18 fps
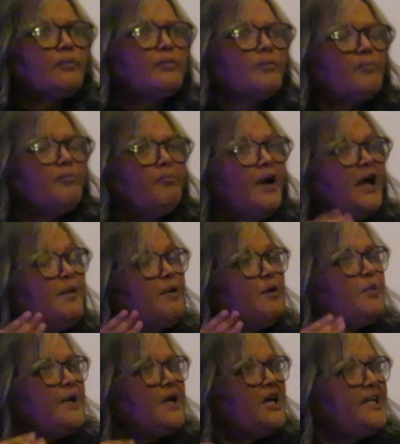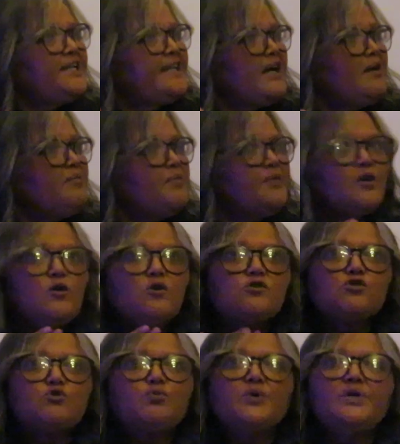Maybe we are done
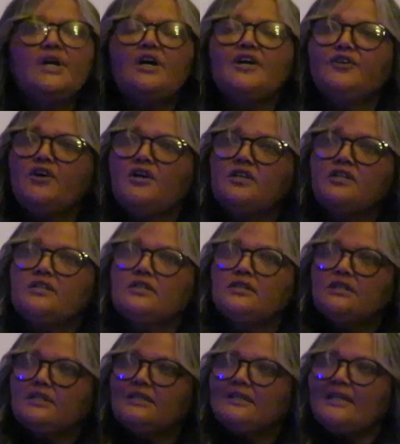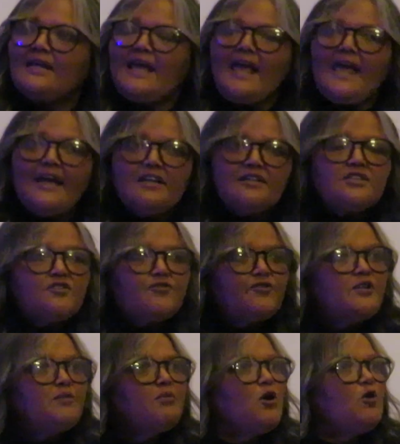because we are not
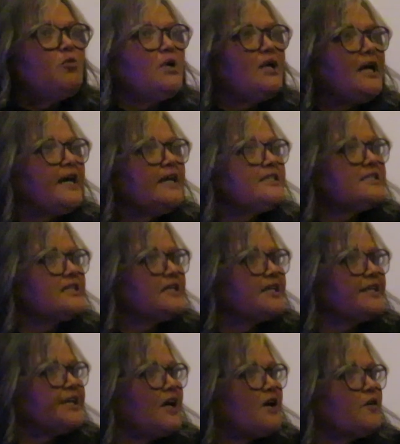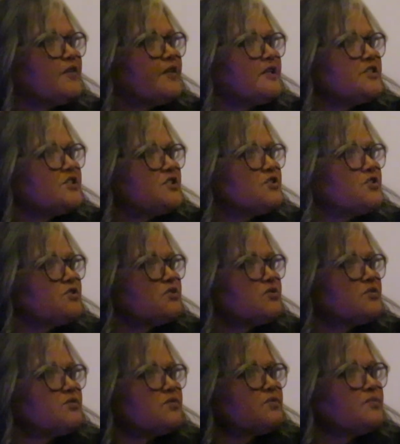actively mobilizing around these
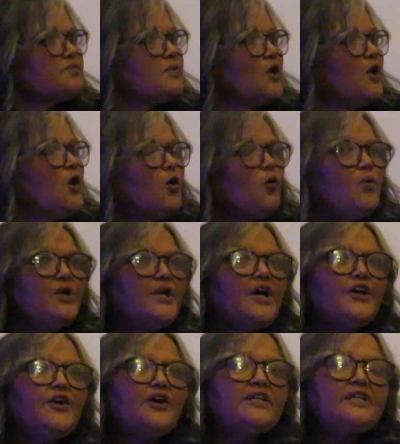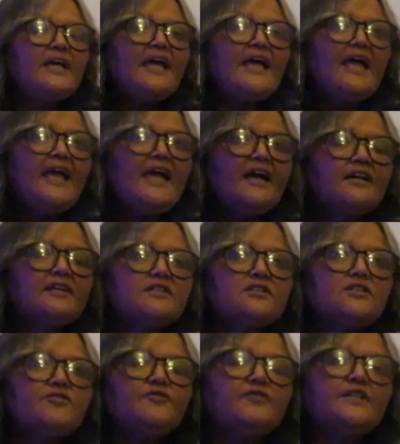issues. We are not
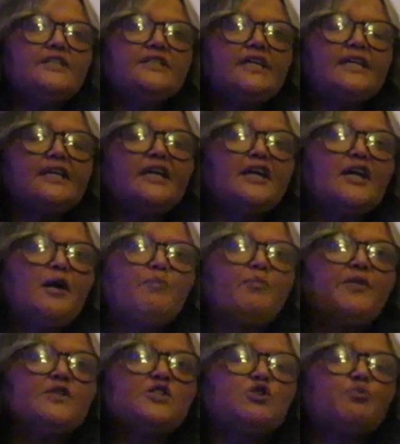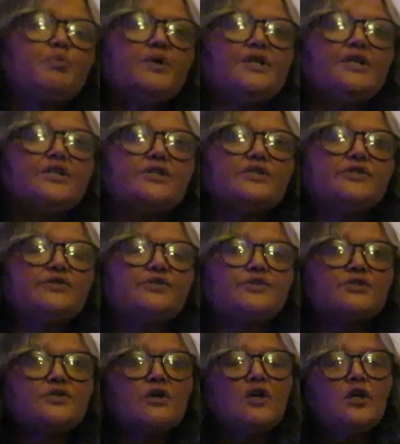actively taking up the spears
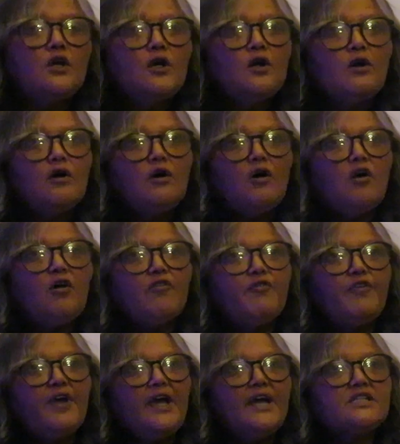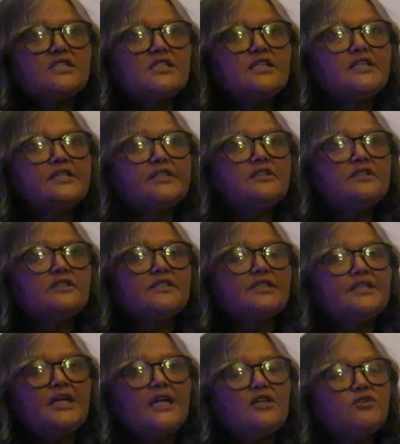of the Ashley Kriels
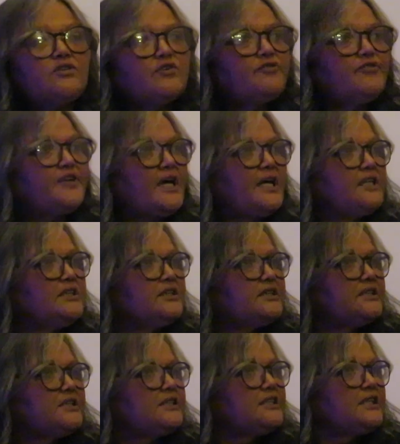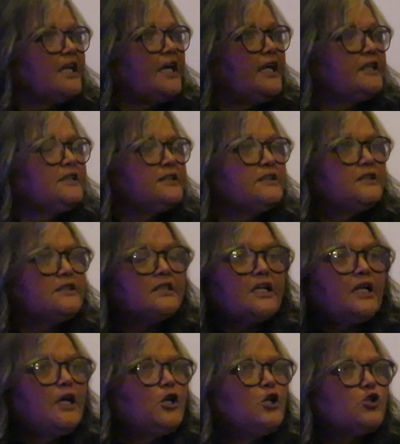and Anton Francis and
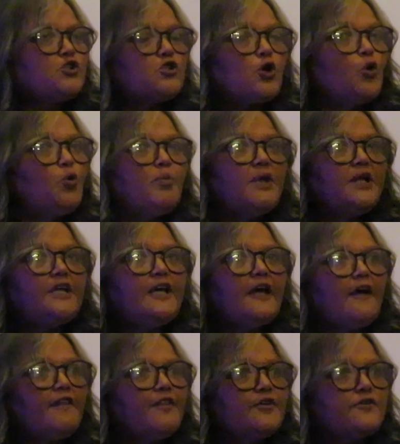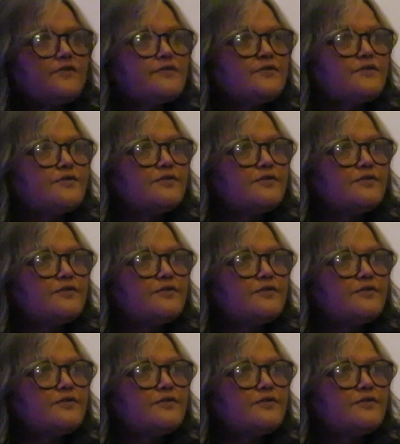so many others